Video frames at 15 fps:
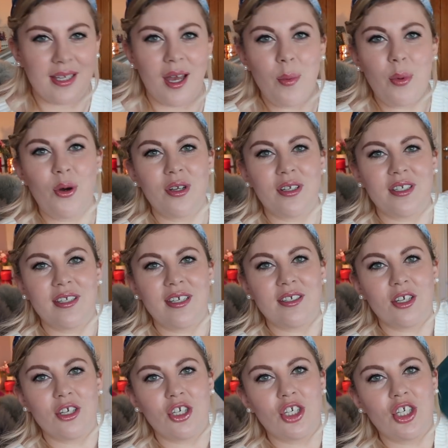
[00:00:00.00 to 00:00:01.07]
I bought
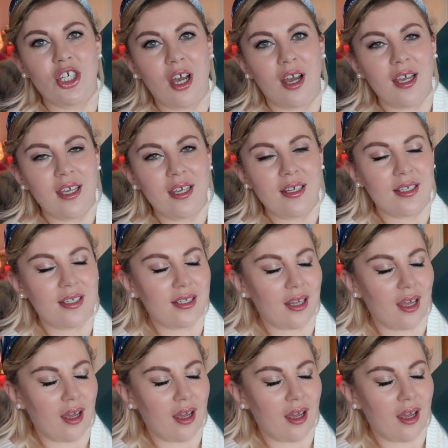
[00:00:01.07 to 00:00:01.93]
this giant,